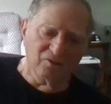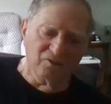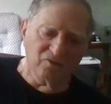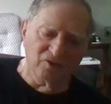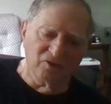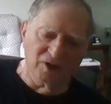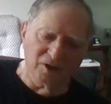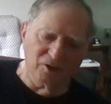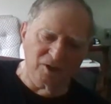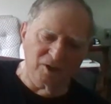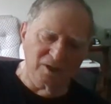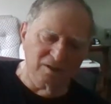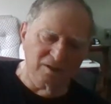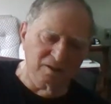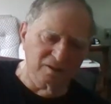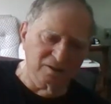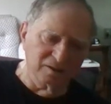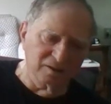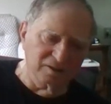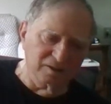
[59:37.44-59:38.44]
very
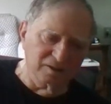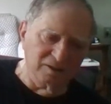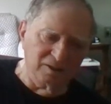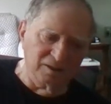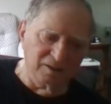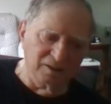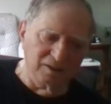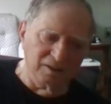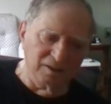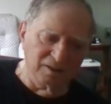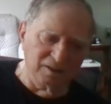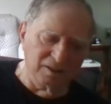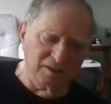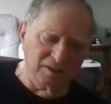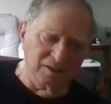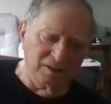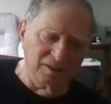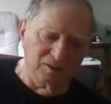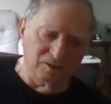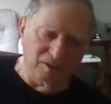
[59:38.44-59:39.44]

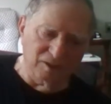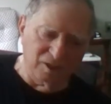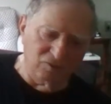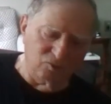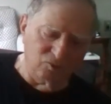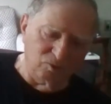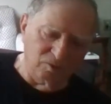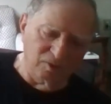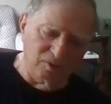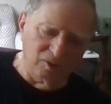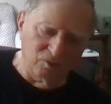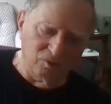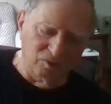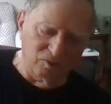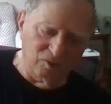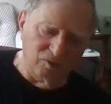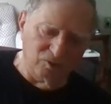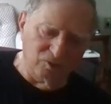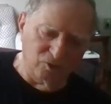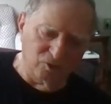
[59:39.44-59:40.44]

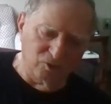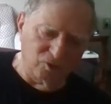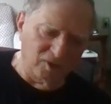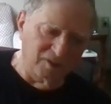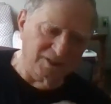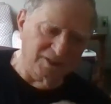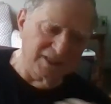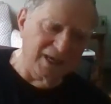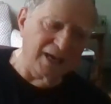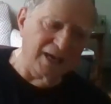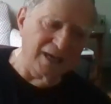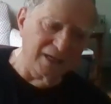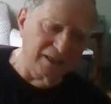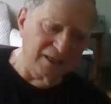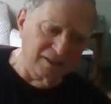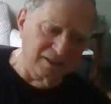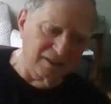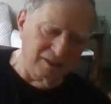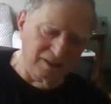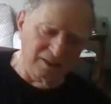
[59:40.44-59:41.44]
to this day
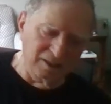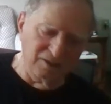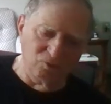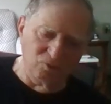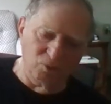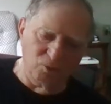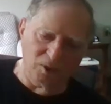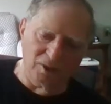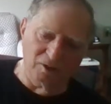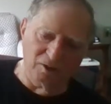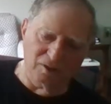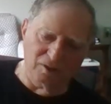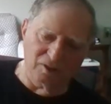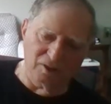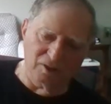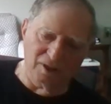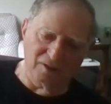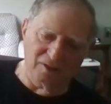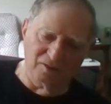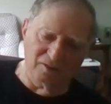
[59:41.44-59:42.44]
it's one of the
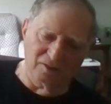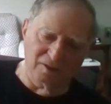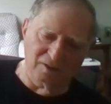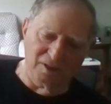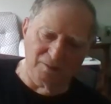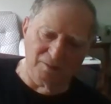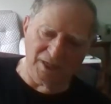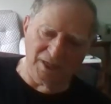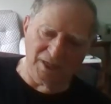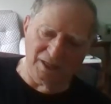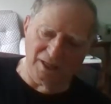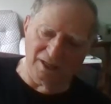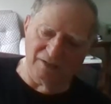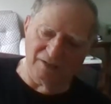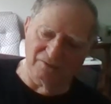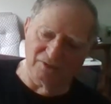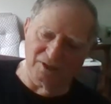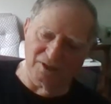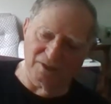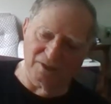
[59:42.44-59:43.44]
things that in my
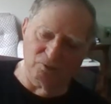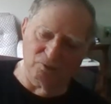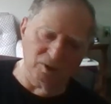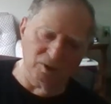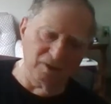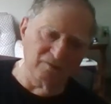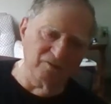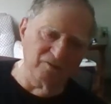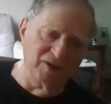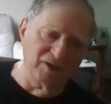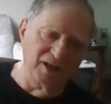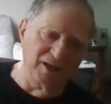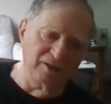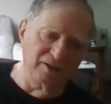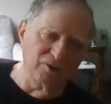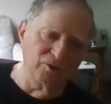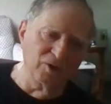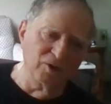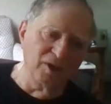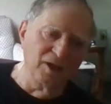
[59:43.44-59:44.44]
life that I really value.
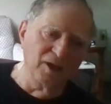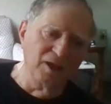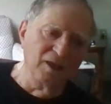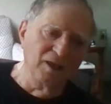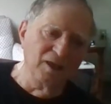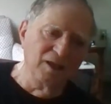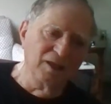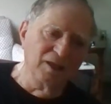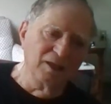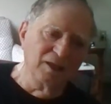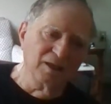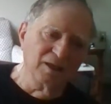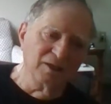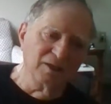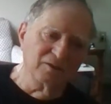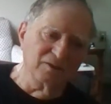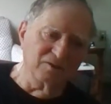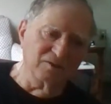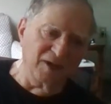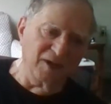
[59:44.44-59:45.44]

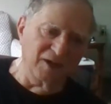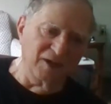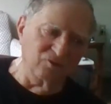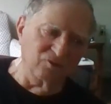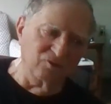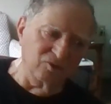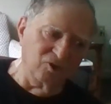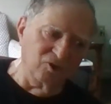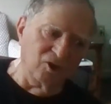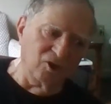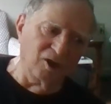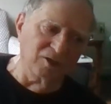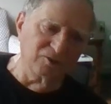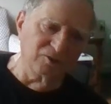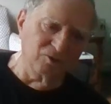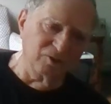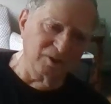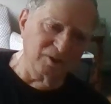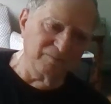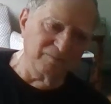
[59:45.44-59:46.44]
It's a chance to talk
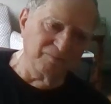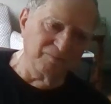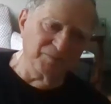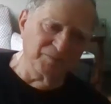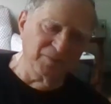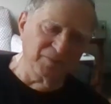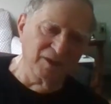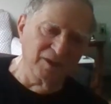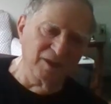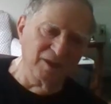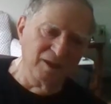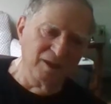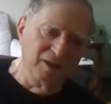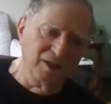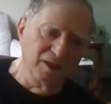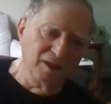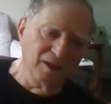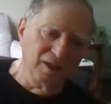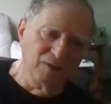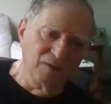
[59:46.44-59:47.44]
to him,
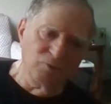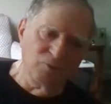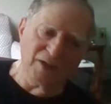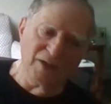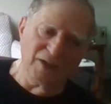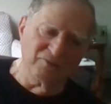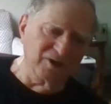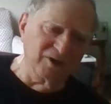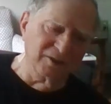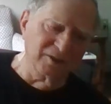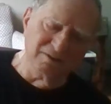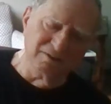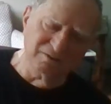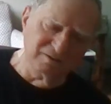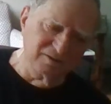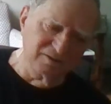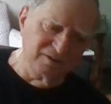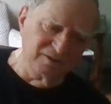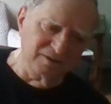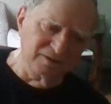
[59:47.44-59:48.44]
and we have very
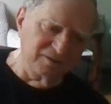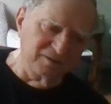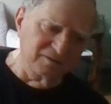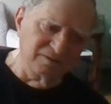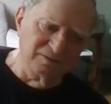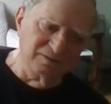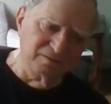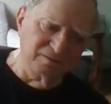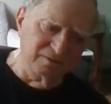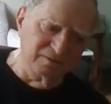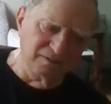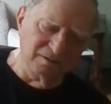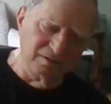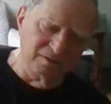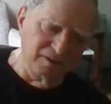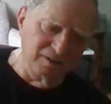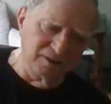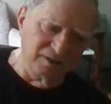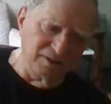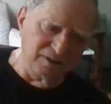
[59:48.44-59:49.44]

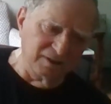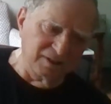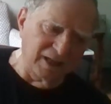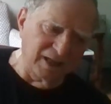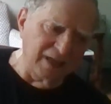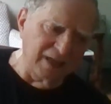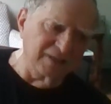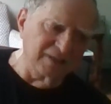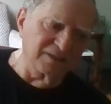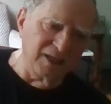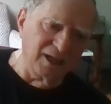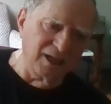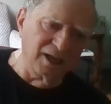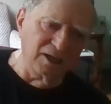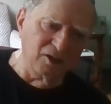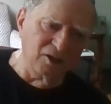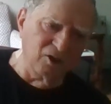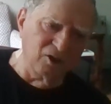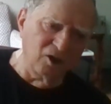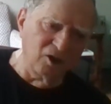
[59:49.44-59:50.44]
nice
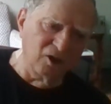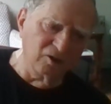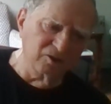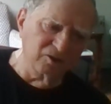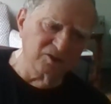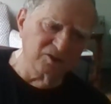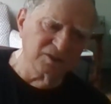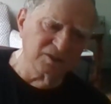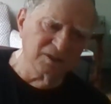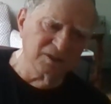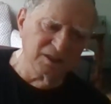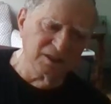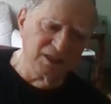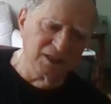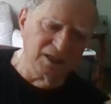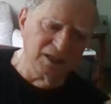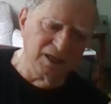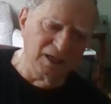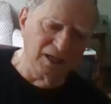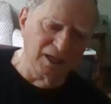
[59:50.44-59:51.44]
dialogues.
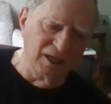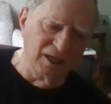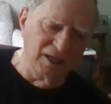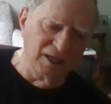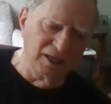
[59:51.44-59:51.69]
Uh,